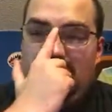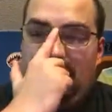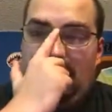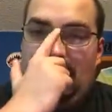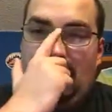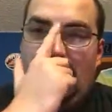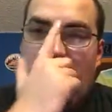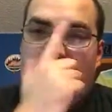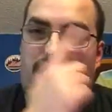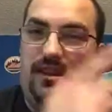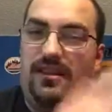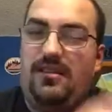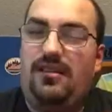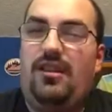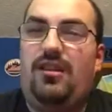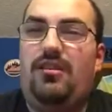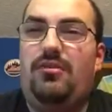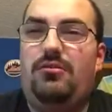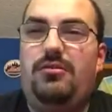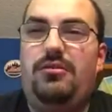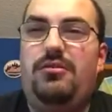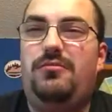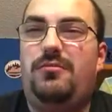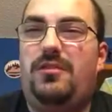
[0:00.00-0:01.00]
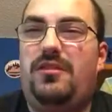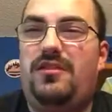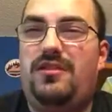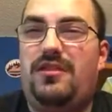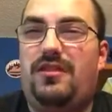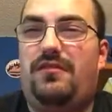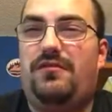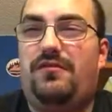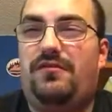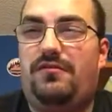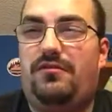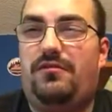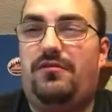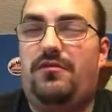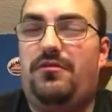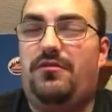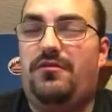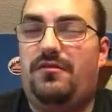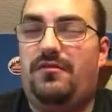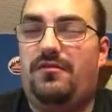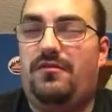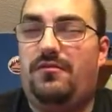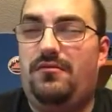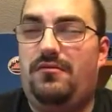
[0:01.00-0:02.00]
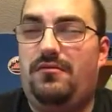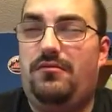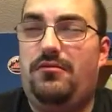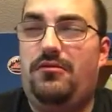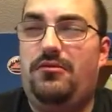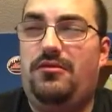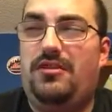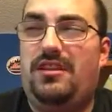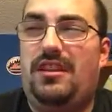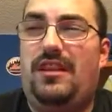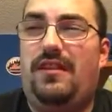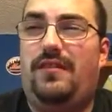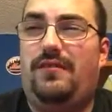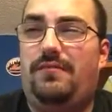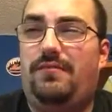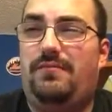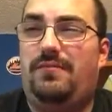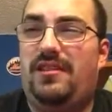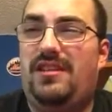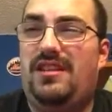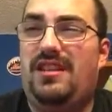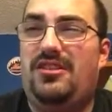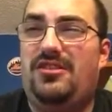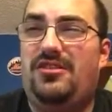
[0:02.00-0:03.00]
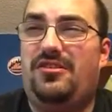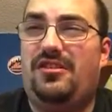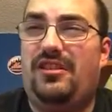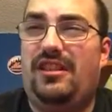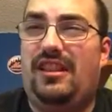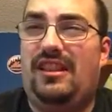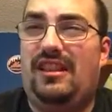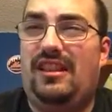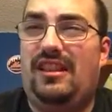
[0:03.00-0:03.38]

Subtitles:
Now, there are rumors of Rusev potentially